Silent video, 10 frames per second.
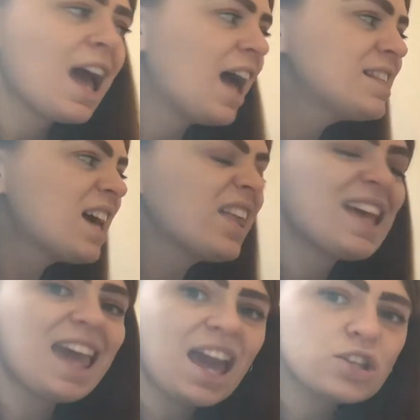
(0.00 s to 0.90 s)
until I
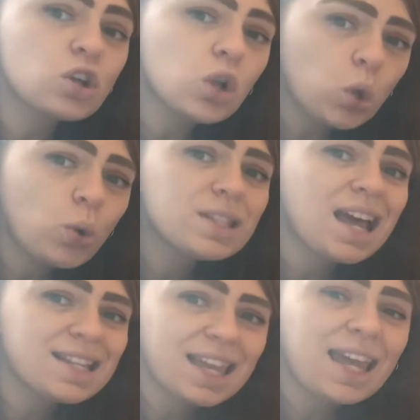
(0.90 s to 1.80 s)
get as close
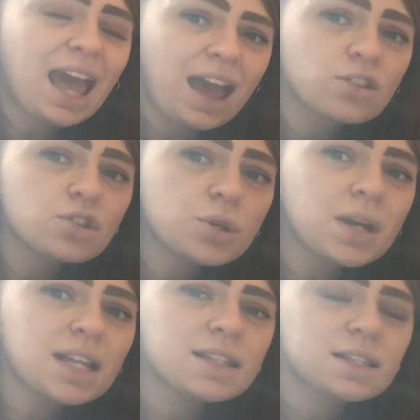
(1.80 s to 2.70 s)
as I can to
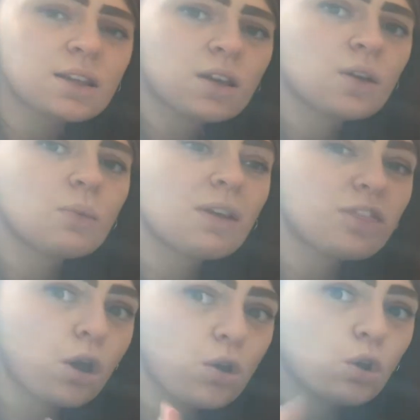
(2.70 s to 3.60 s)
it
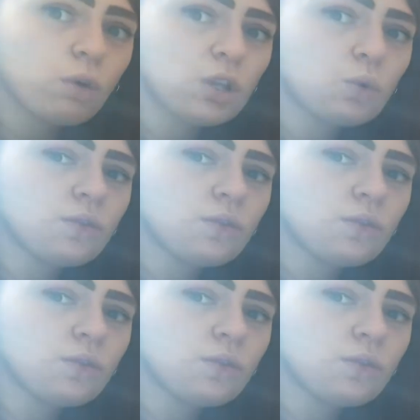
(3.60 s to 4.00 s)
without going over